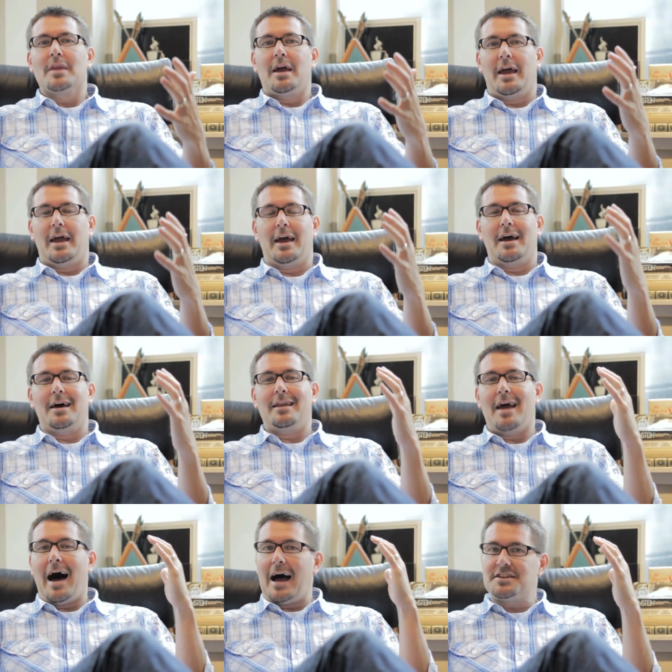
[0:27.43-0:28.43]

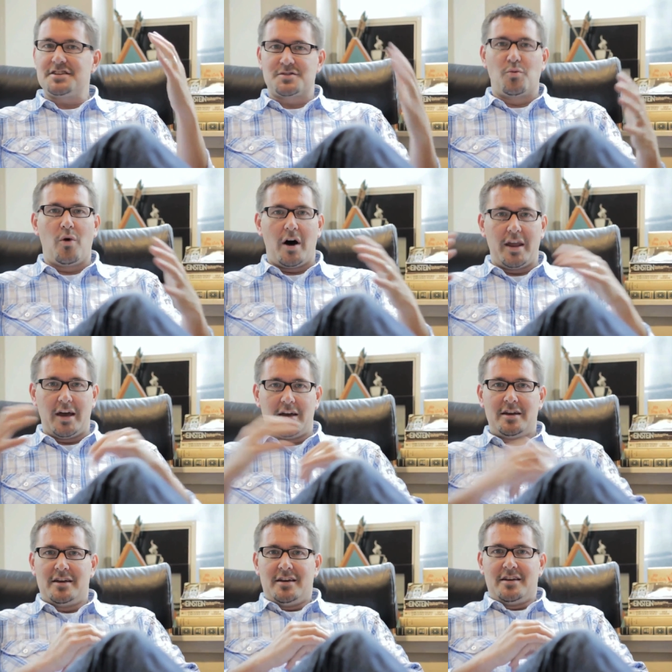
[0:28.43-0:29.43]
And I just want to
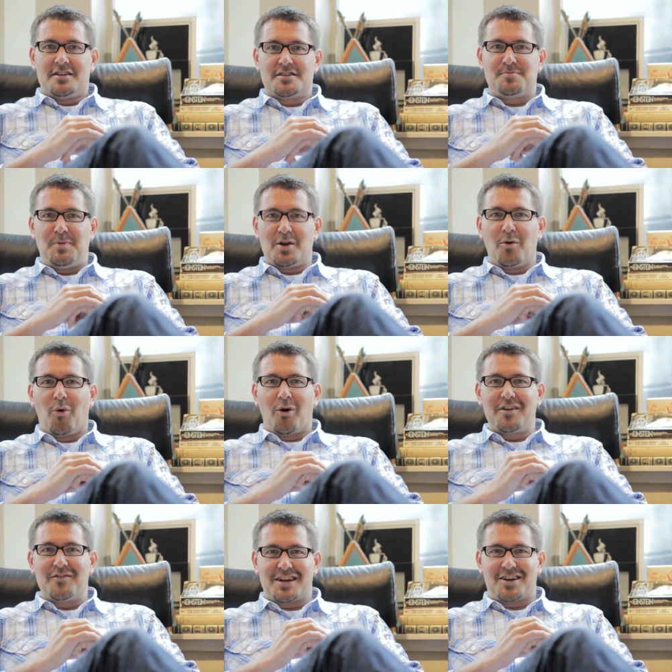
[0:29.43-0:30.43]
speak a
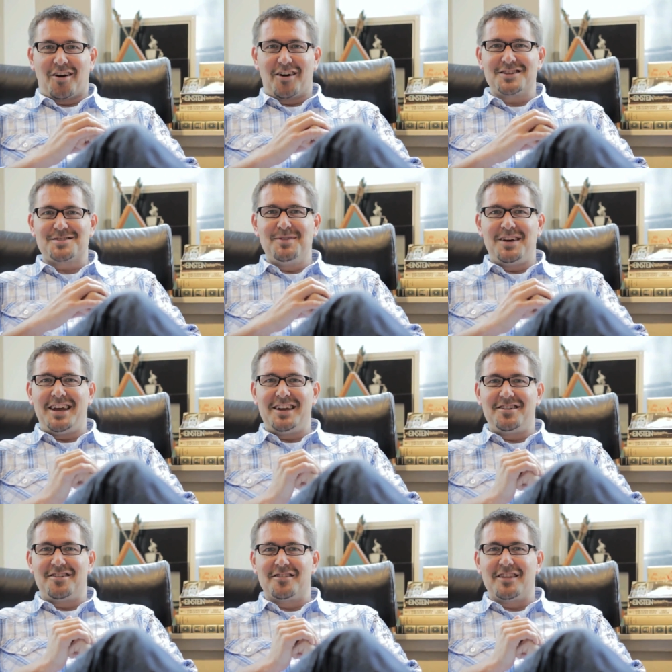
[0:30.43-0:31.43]
word of encouragement
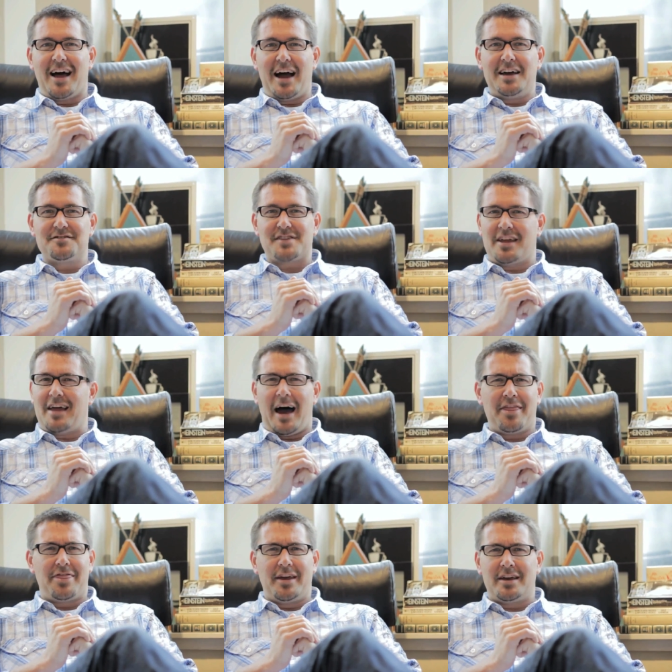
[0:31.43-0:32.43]
into your lives. I
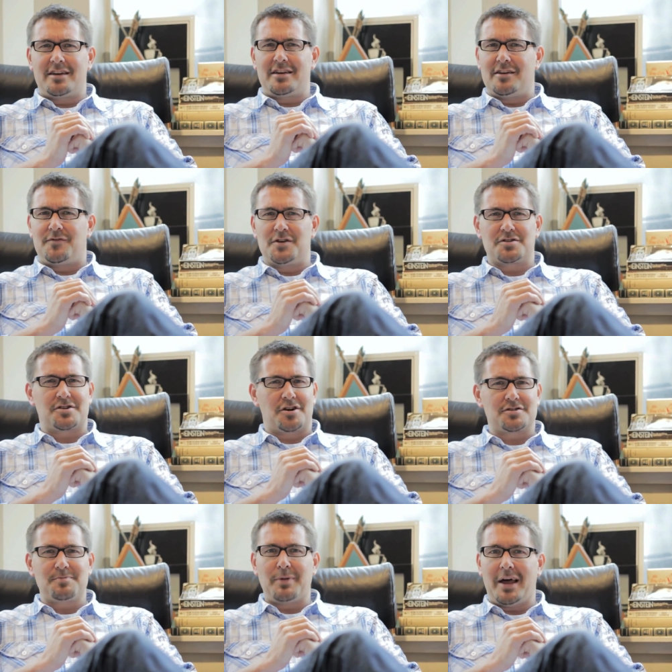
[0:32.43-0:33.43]
think if you're
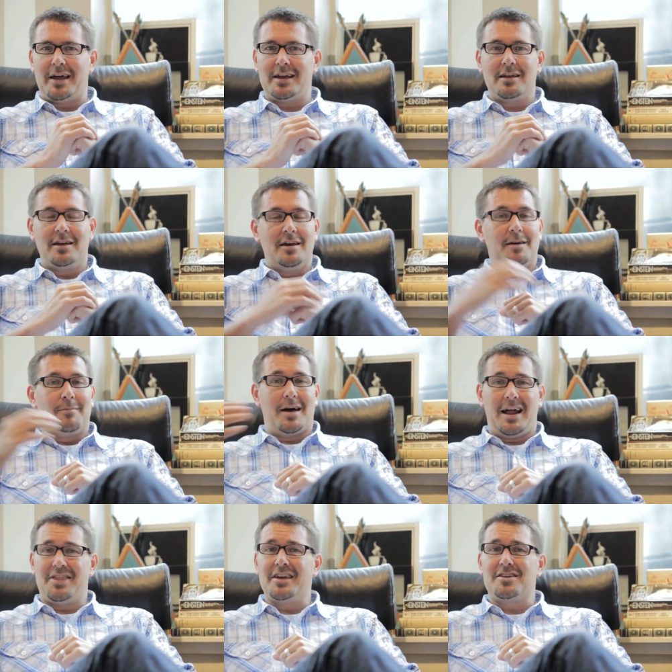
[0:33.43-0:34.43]
church planting, man,
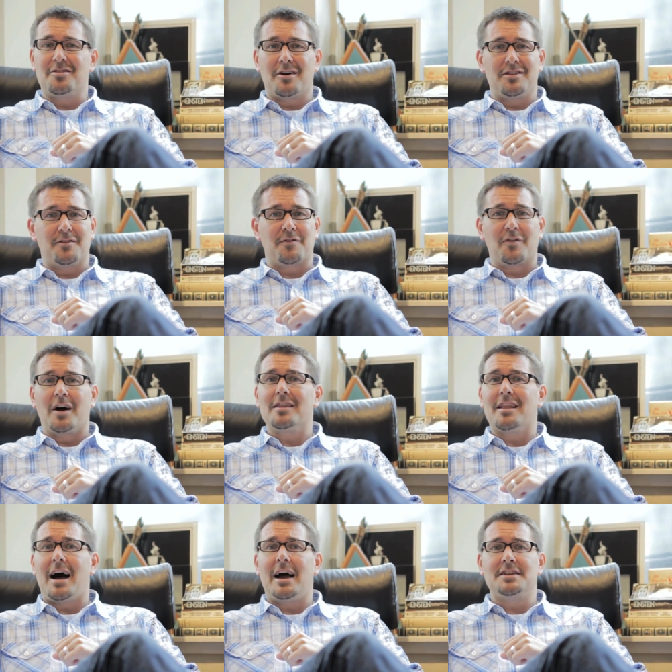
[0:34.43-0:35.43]
I think you're on the front
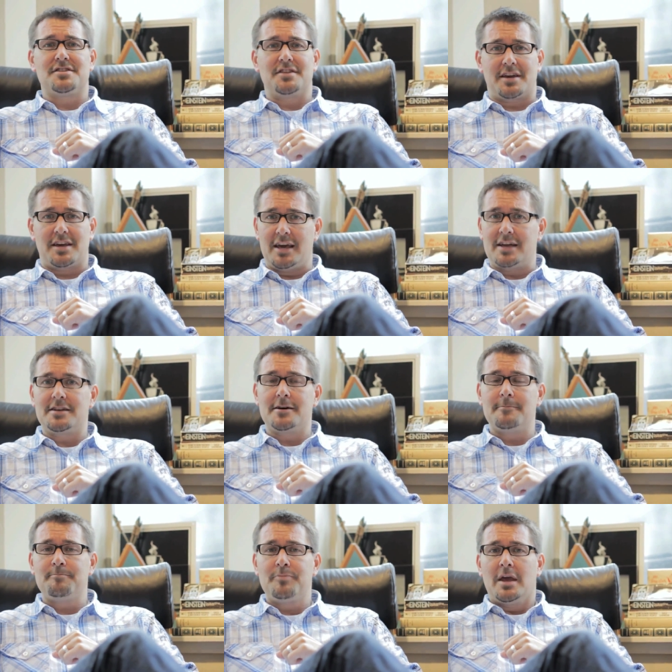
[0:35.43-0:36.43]
lines of the
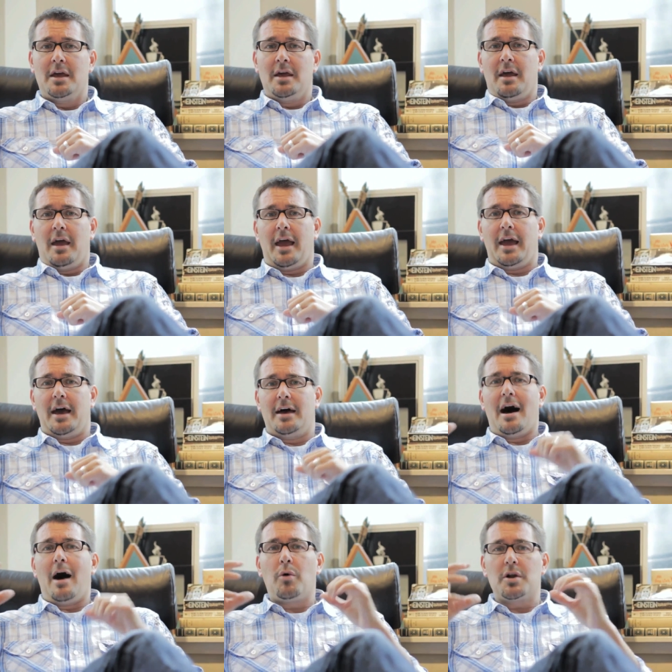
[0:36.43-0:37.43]
kingdom.
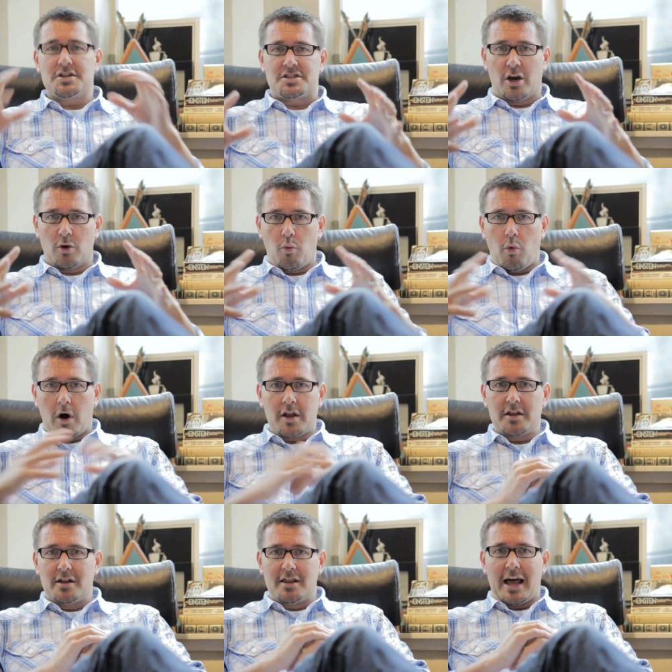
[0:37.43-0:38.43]
And I want to share one
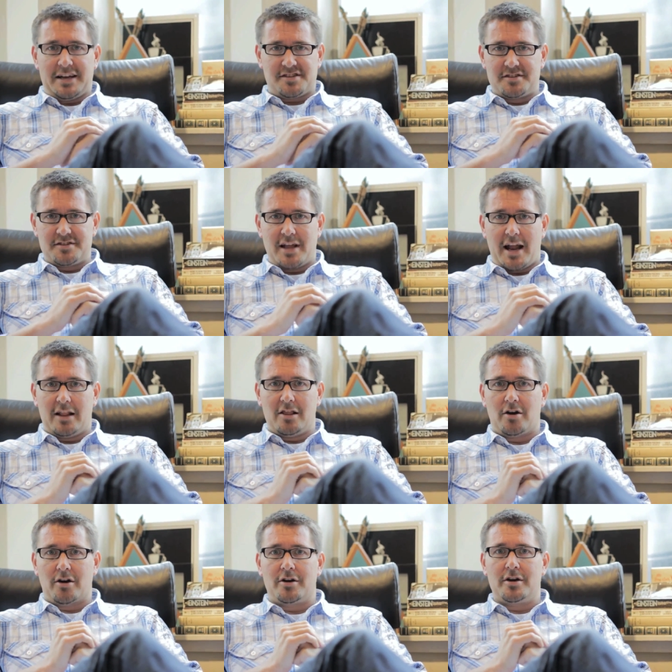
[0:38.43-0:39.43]
of the lessons that I
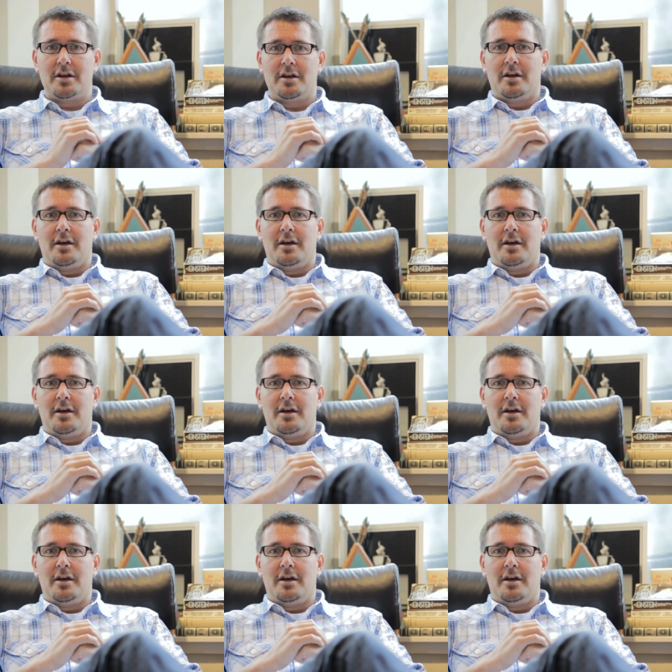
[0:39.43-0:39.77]
learned.